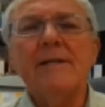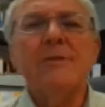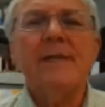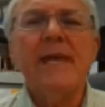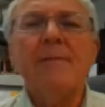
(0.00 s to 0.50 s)

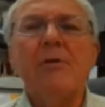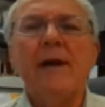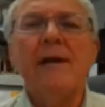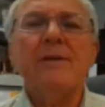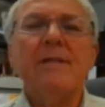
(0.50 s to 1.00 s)
to enable
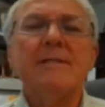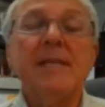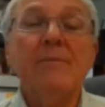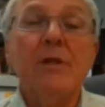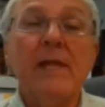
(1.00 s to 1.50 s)
higher
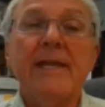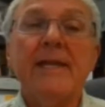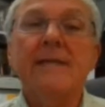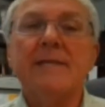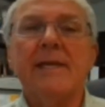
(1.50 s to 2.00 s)
density
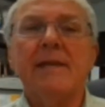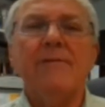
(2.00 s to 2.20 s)
plantings, again,